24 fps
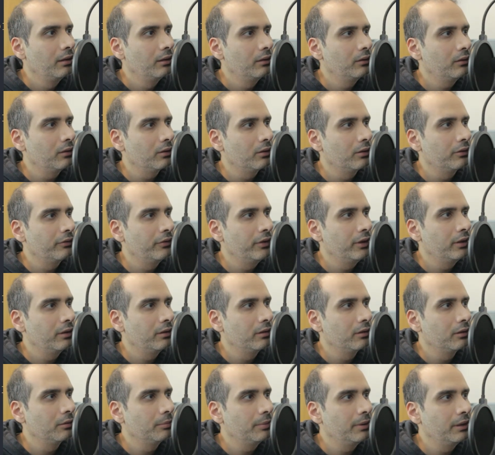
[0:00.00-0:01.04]
So
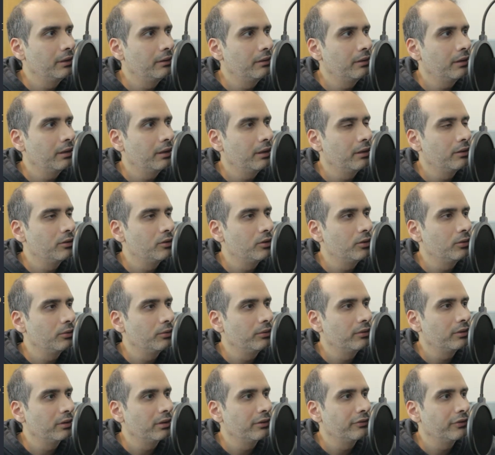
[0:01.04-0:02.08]
vehicle, pizza, and
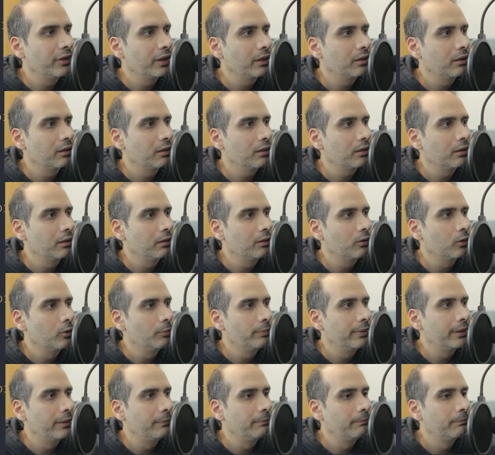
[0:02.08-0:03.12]
juice. And if I click on
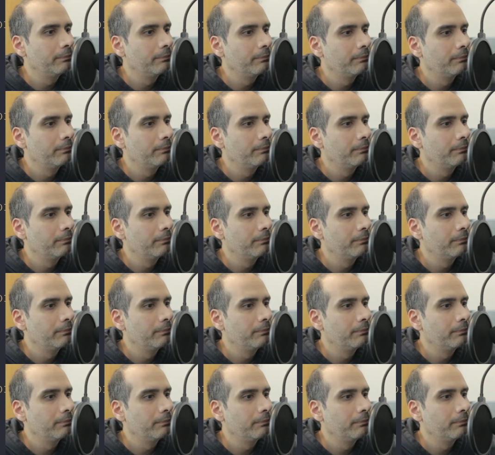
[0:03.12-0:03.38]
open,